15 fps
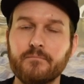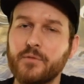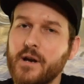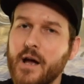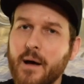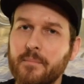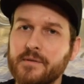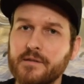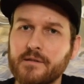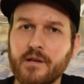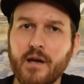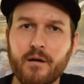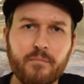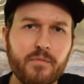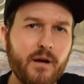Perhaps,
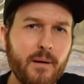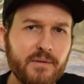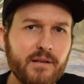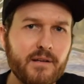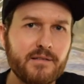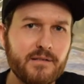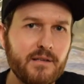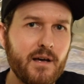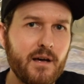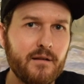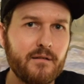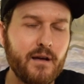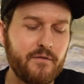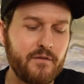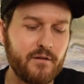yeah, perhaps I could see
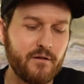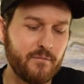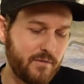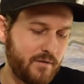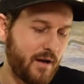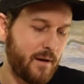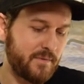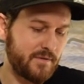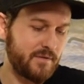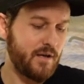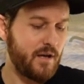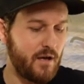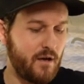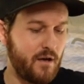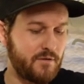that. Heaven Hill perhaps
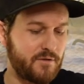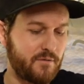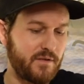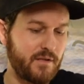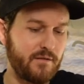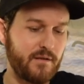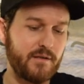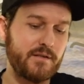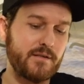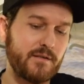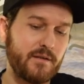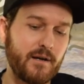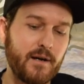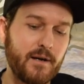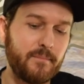sourcing this.